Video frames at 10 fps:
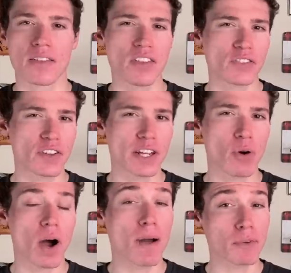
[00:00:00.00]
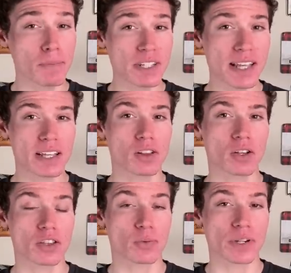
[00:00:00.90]
In this video, I'm going to be taking a
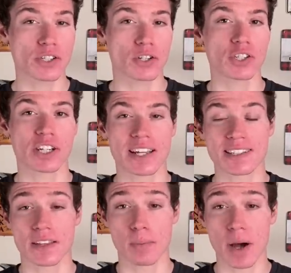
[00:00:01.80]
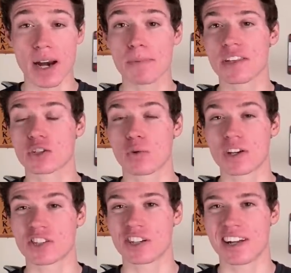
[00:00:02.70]
look at the research to get to the bottom of this
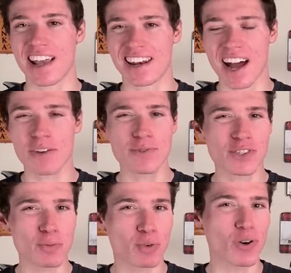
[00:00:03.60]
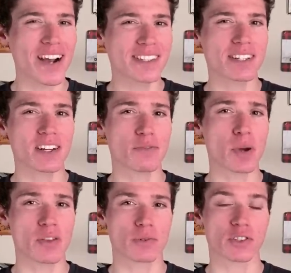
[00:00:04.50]
question, and I was surprised enough
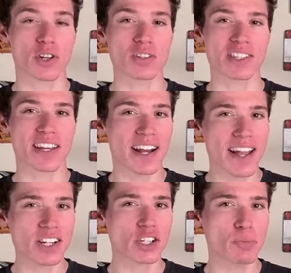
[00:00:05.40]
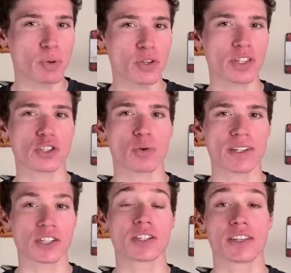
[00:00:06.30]
by the results that I actually put this
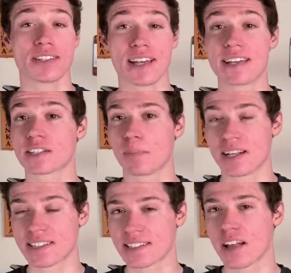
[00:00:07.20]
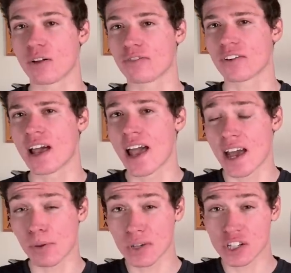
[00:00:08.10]
question to the test myself,
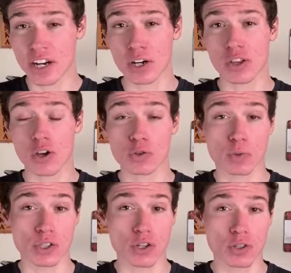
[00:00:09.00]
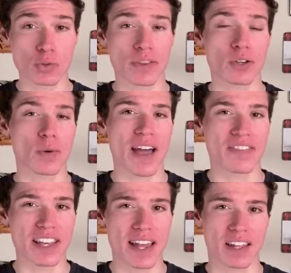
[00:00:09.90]
and I'll be sharing those results with you at
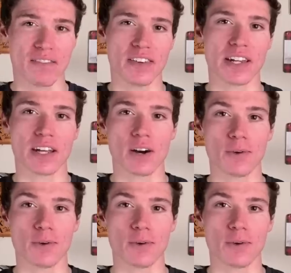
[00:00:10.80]
the end of the video.